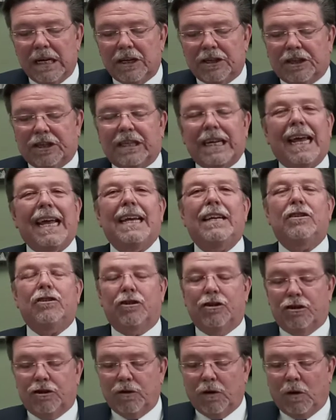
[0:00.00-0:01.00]
Stay
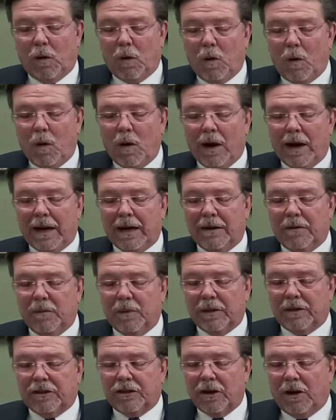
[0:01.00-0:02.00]

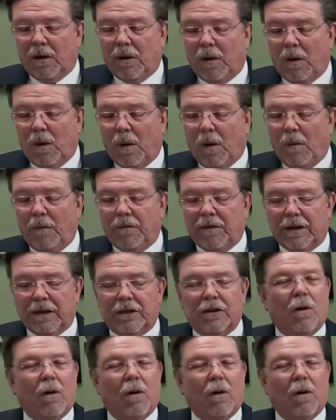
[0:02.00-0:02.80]
joined with Jehovah.